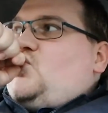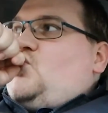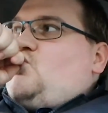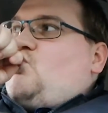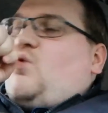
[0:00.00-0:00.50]

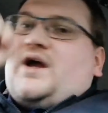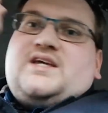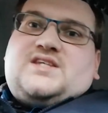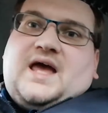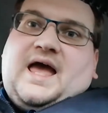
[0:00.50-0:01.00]
why is
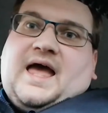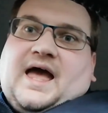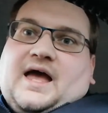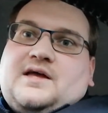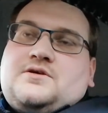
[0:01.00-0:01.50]
air
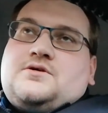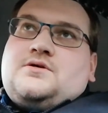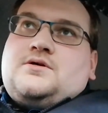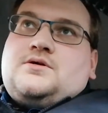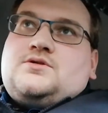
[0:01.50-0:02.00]

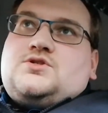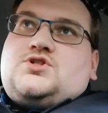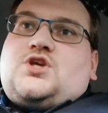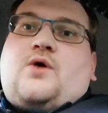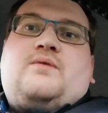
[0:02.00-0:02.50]

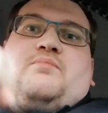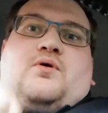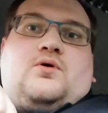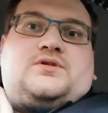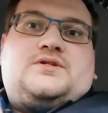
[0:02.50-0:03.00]
so
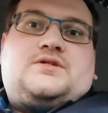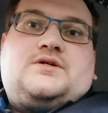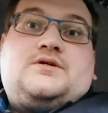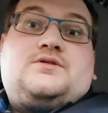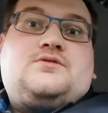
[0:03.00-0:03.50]
important
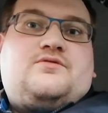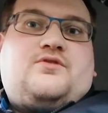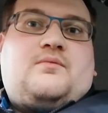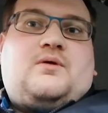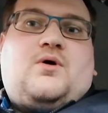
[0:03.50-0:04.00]
to a Formula
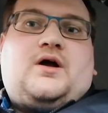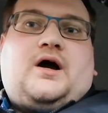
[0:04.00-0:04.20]
1 car?